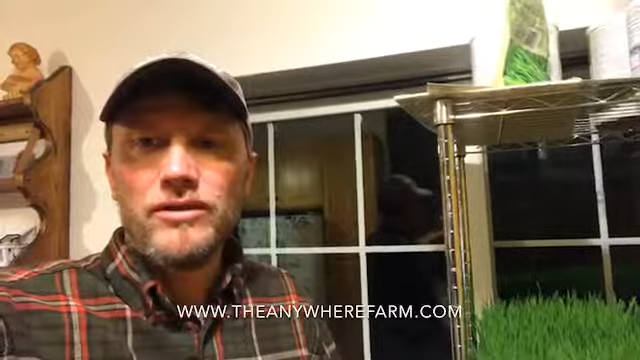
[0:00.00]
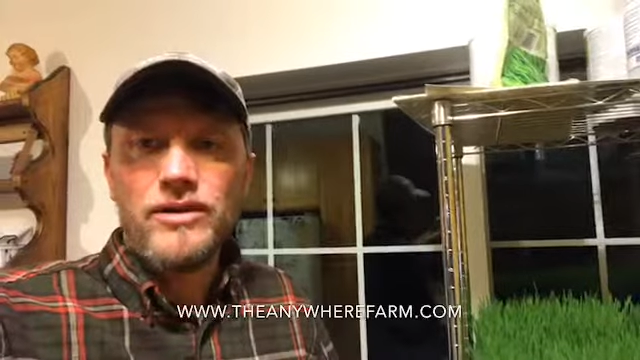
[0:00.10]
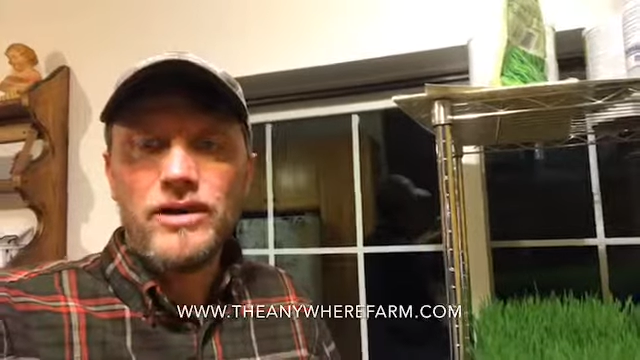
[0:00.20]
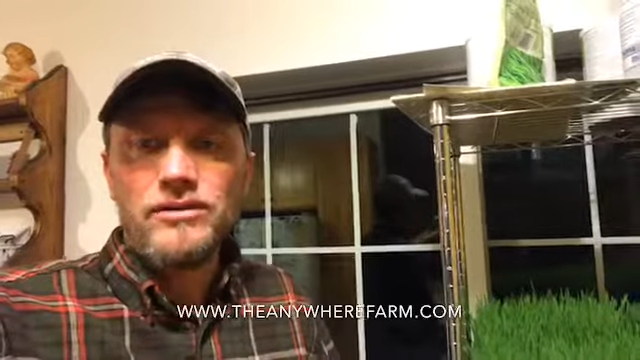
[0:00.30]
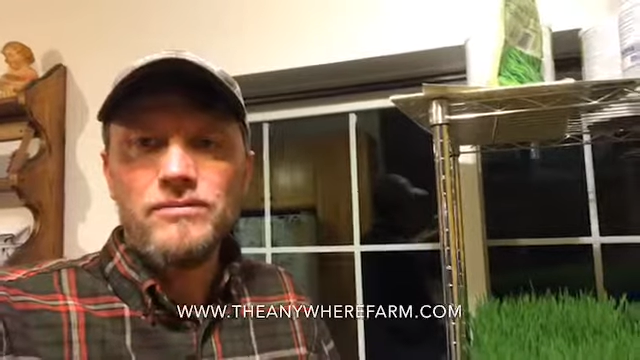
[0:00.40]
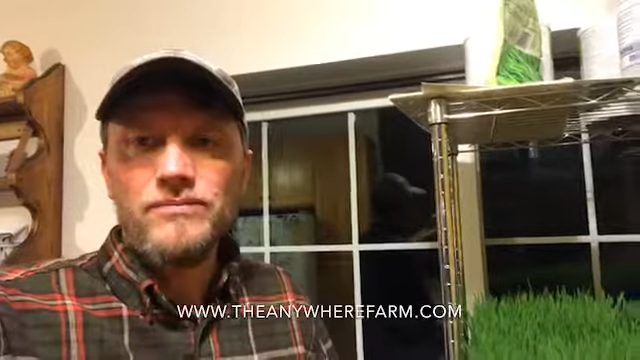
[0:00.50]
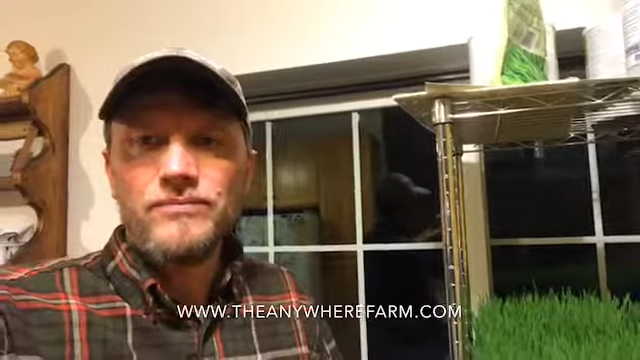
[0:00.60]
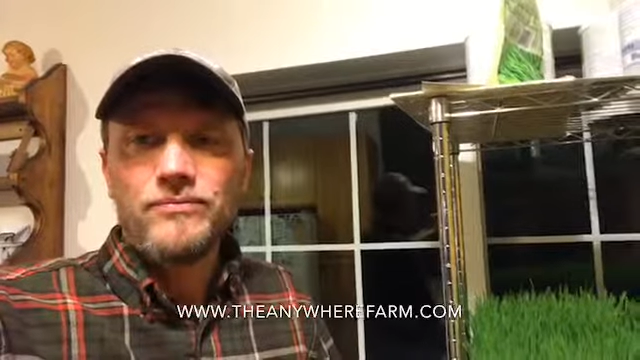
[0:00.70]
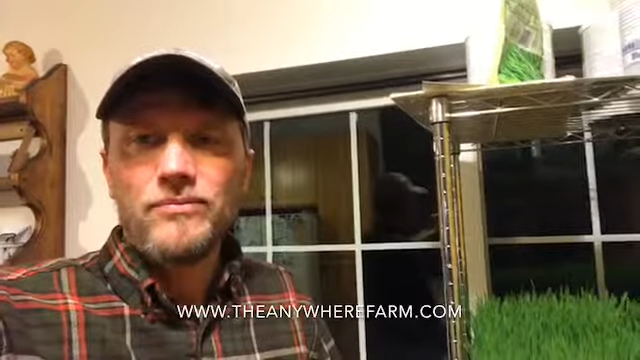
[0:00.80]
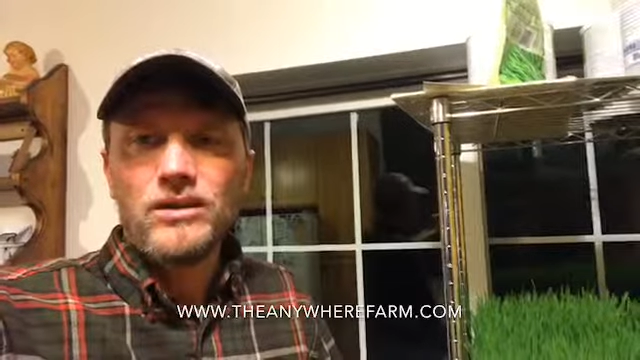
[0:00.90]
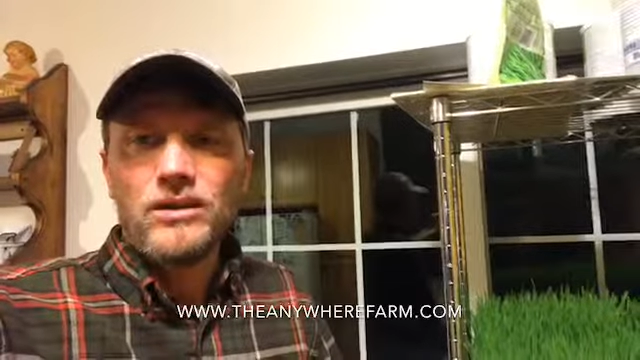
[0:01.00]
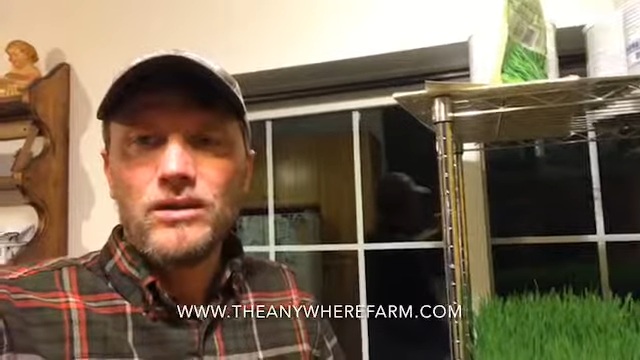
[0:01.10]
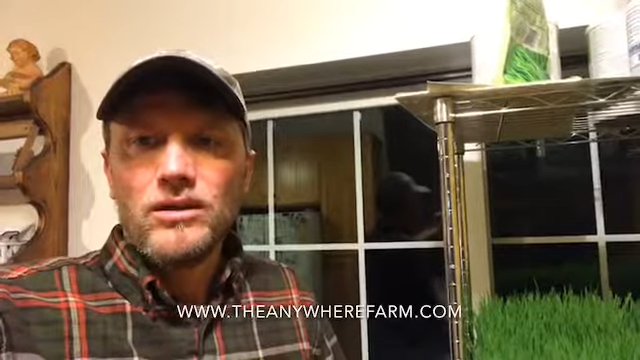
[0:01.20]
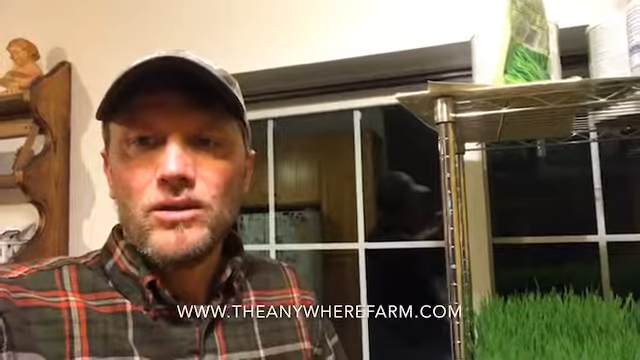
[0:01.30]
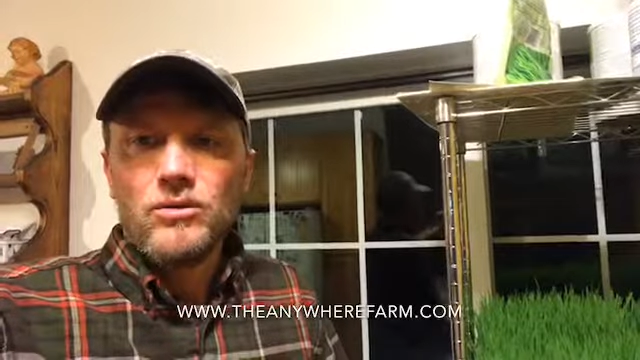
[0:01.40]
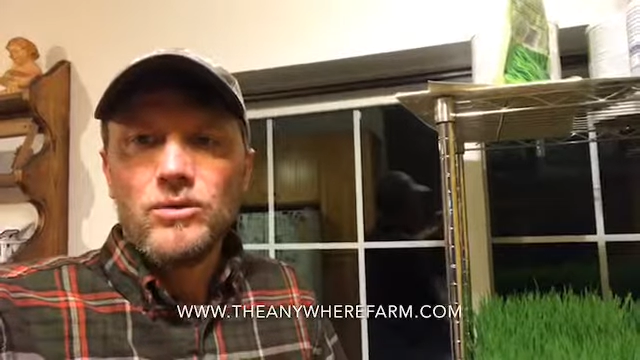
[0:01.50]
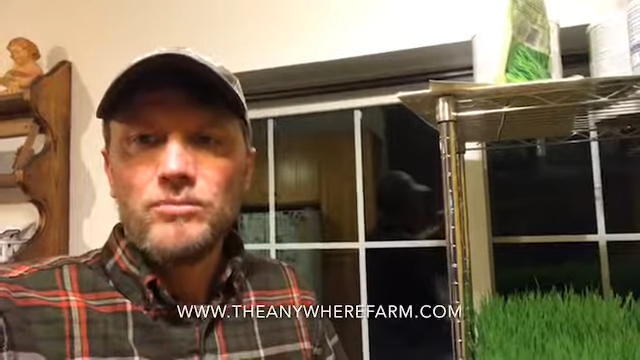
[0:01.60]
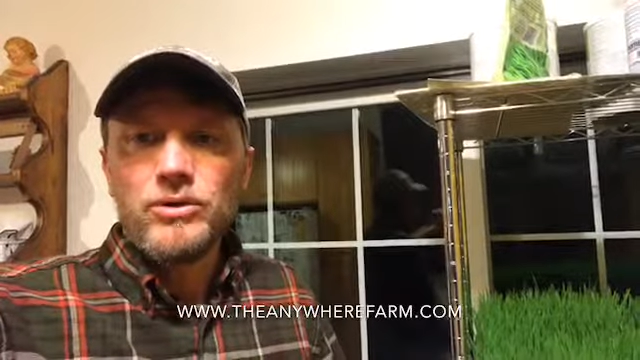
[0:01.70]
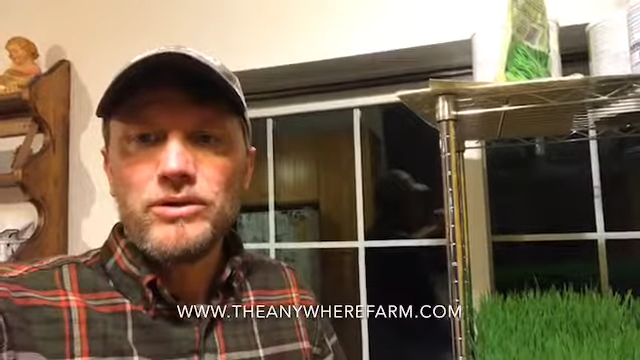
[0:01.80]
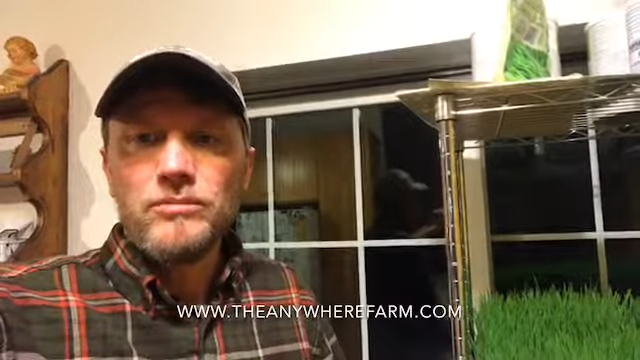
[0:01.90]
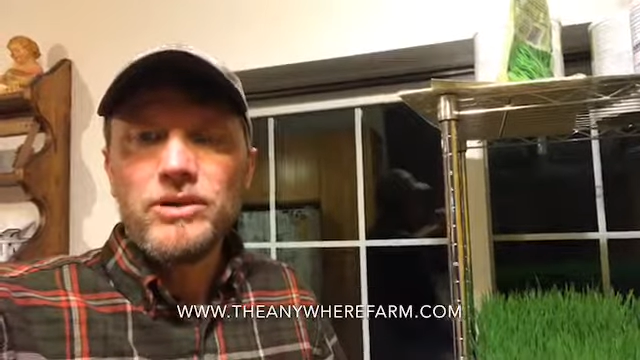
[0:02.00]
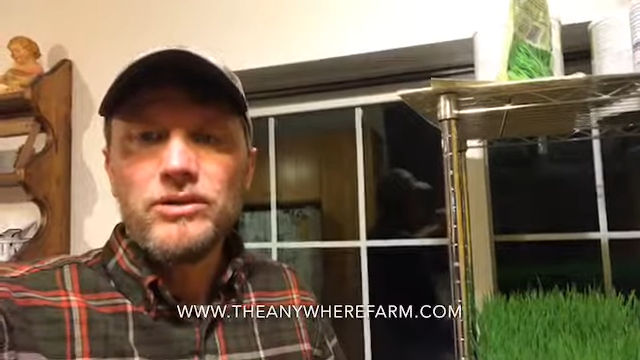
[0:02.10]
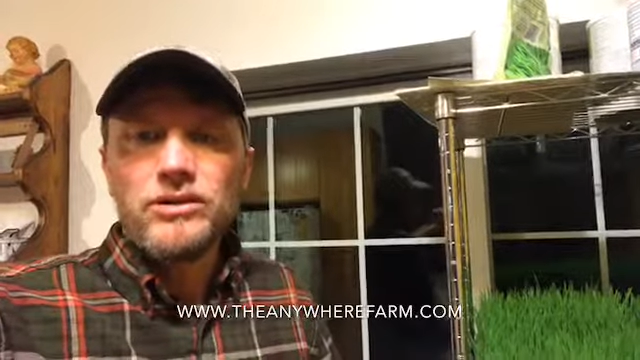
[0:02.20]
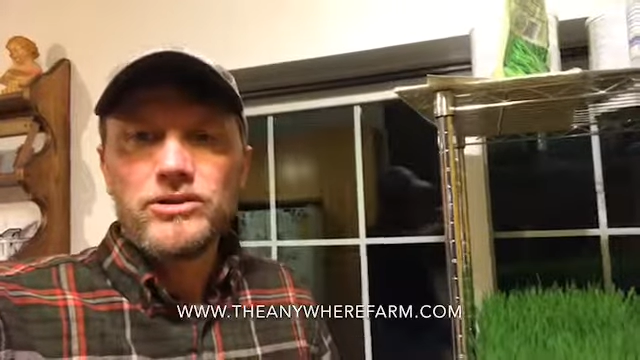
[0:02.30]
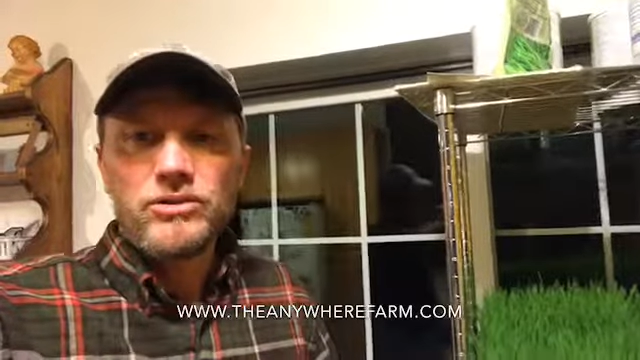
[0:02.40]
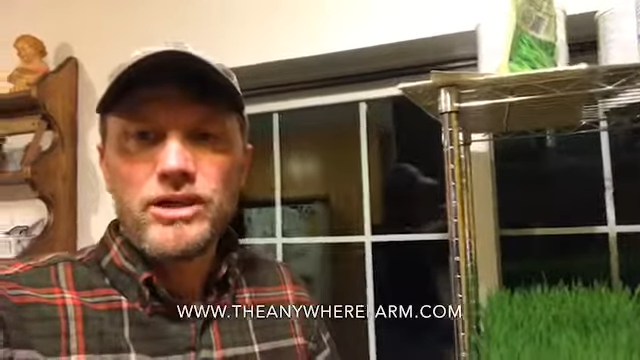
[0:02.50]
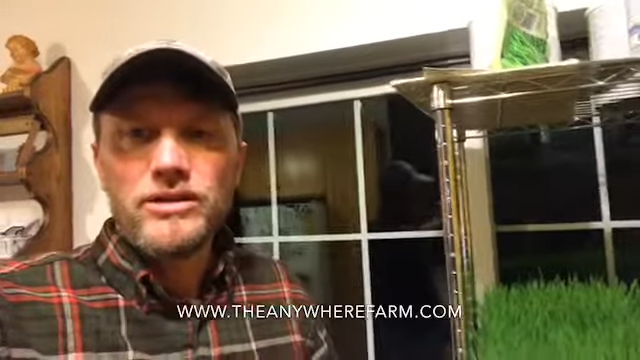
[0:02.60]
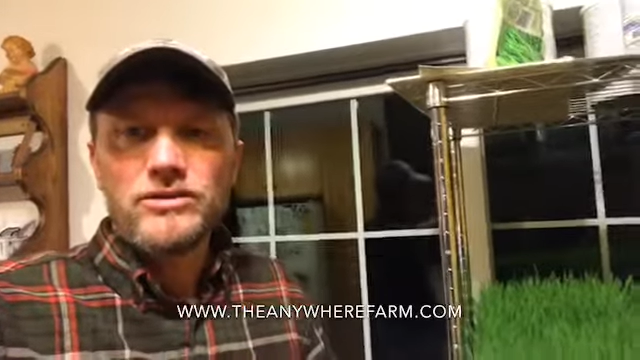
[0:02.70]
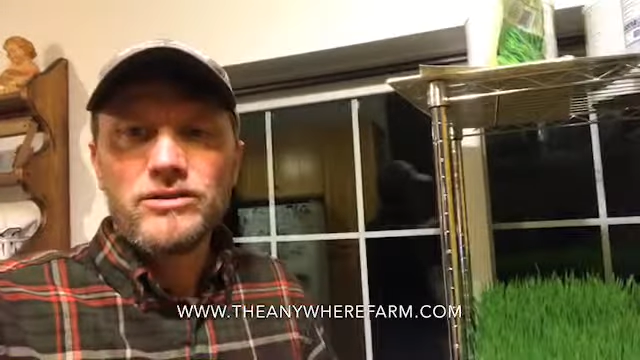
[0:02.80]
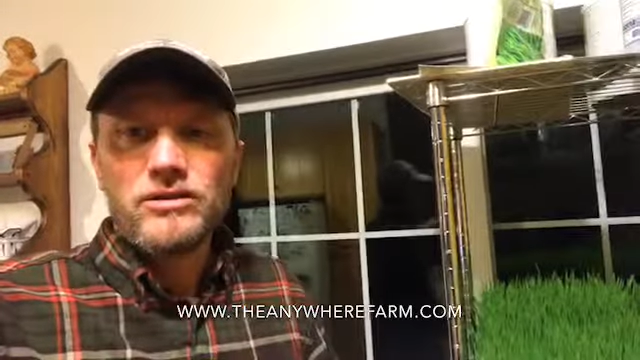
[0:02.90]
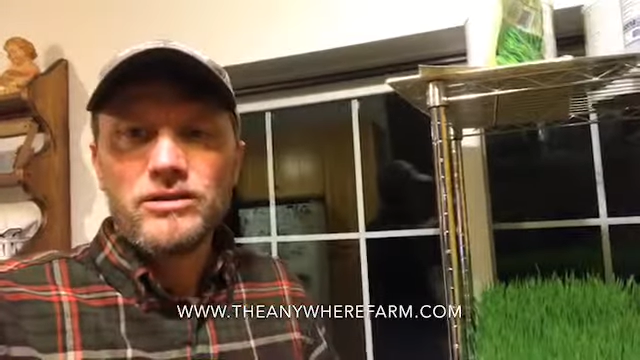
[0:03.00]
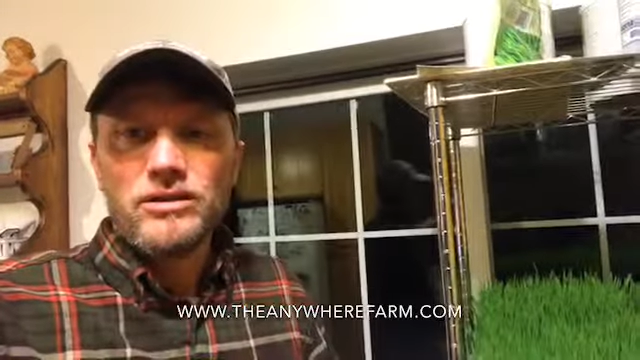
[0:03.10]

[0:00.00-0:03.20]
Then we put them into the trays